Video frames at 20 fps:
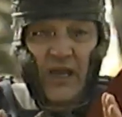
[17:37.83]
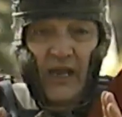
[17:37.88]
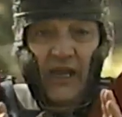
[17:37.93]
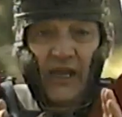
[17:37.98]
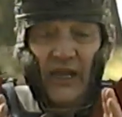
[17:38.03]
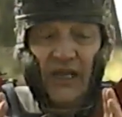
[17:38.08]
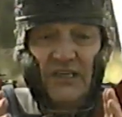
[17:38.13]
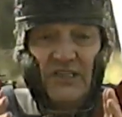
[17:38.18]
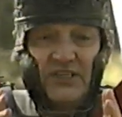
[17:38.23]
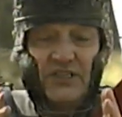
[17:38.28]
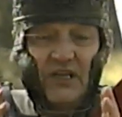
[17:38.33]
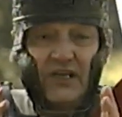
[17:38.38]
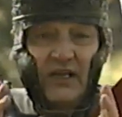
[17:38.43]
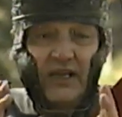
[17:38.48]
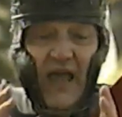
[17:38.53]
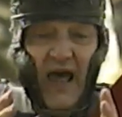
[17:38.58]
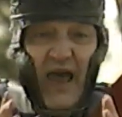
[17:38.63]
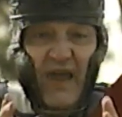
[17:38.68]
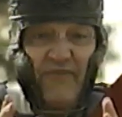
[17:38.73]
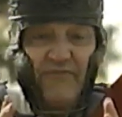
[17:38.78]
The
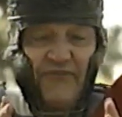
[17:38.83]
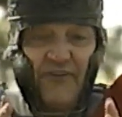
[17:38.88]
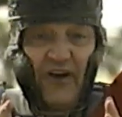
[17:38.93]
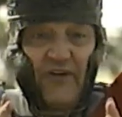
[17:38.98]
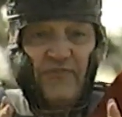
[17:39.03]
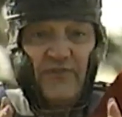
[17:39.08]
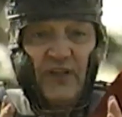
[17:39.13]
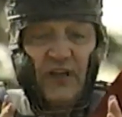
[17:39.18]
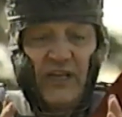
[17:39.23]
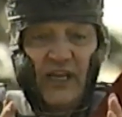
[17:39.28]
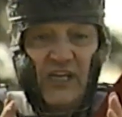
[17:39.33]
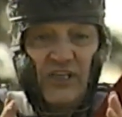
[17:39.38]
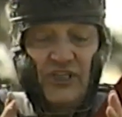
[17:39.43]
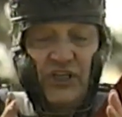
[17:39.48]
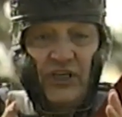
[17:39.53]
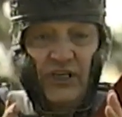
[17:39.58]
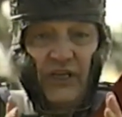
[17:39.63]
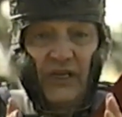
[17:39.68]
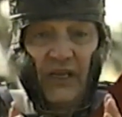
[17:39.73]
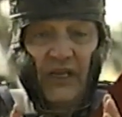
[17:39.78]
eagle is the
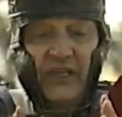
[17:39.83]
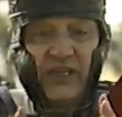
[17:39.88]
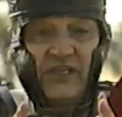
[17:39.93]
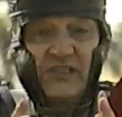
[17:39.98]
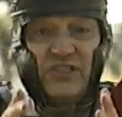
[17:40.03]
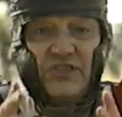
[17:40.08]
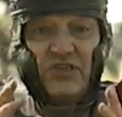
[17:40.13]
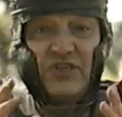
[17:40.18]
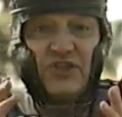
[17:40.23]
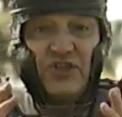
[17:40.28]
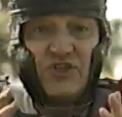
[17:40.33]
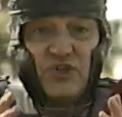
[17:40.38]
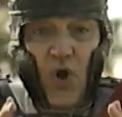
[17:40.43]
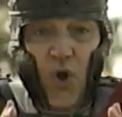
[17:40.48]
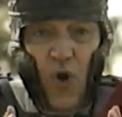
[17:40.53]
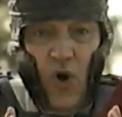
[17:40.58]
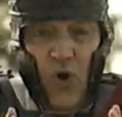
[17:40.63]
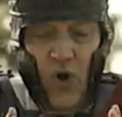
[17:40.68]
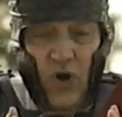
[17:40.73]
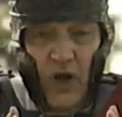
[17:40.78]
life of the
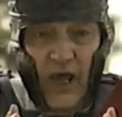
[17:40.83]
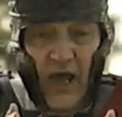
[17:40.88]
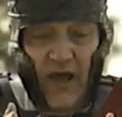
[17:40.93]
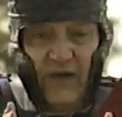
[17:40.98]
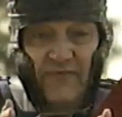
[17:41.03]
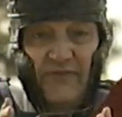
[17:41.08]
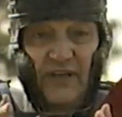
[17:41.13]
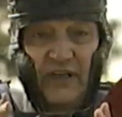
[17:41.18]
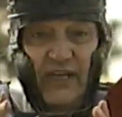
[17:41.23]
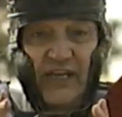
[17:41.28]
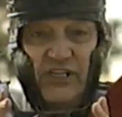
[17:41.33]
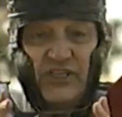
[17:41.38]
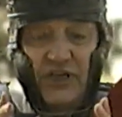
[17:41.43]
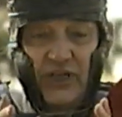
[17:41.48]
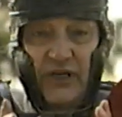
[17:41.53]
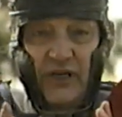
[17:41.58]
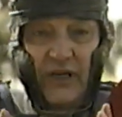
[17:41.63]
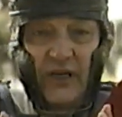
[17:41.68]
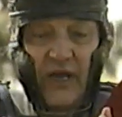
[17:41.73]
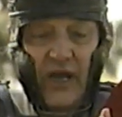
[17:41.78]
legion. It is the
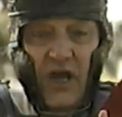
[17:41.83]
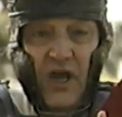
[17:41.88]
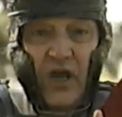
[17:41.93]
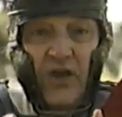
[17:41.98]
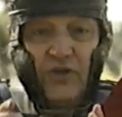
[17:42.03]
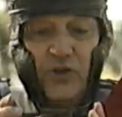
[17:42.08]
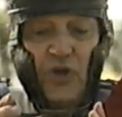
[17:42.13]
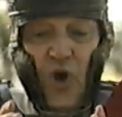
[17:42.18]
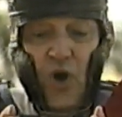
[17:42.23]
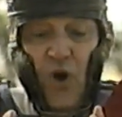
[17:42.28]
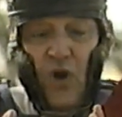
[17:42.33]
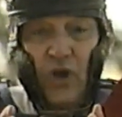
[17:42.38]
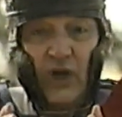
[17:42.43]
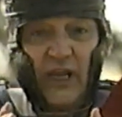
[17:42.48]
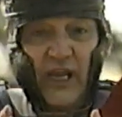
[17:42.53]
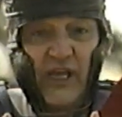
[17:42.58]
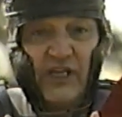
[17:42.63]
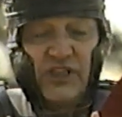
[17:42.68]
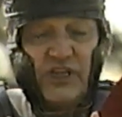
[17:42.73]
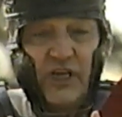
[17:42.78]
soul of the
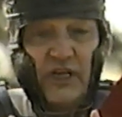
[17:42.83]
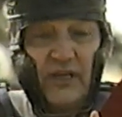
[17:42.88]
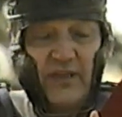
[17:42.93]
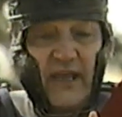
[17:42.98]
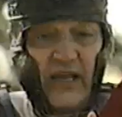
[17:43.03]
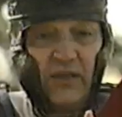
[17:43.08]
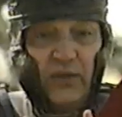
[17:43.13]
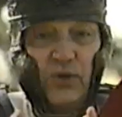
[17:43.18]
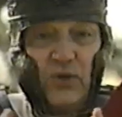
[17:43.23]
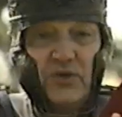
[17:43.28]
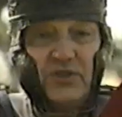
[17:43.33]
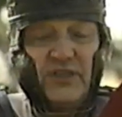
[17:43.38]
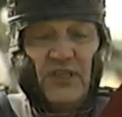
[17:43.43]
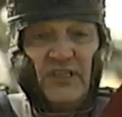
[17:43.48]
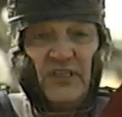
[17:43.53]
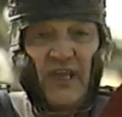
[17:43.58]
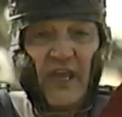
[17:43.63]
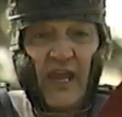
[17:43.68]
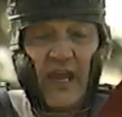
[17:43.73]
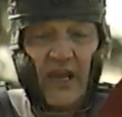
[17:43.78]
legion. No
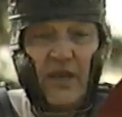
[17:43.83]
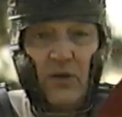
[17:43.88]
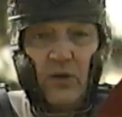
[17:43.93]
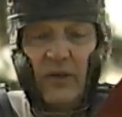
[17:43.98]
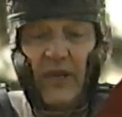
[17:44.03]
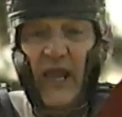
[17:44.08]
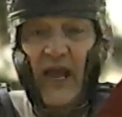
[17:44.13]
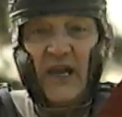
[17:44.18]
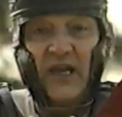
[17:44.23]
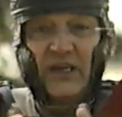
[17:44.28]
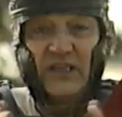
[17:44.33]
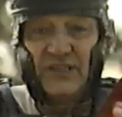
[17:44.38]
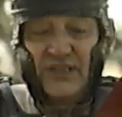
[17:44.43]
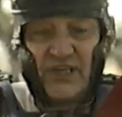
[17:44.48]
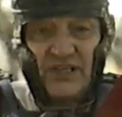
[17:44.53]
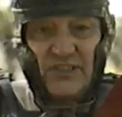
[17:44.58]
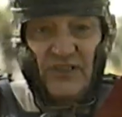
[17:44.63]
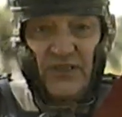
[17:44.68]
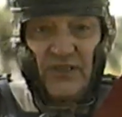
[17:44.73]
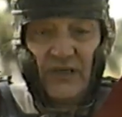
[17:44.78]
legion that loses
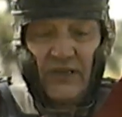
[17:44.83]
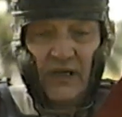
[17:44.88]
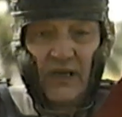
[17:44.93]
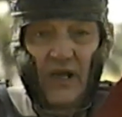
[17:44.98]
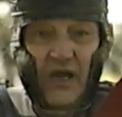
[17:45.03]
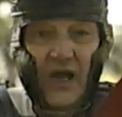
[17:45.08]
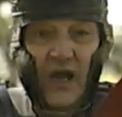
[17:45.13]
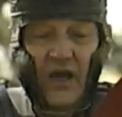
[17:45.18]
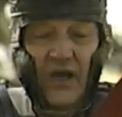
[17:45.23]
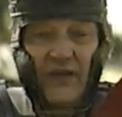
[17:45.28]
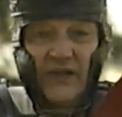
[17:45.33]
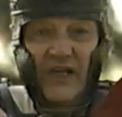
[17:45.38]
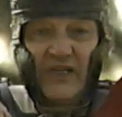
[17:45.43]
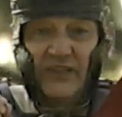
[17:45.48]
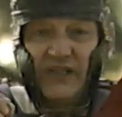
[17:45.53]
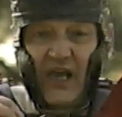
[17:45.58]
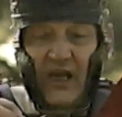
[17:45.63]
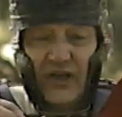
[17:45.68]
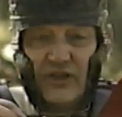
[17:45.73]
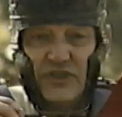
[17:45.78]
the eagle can exist.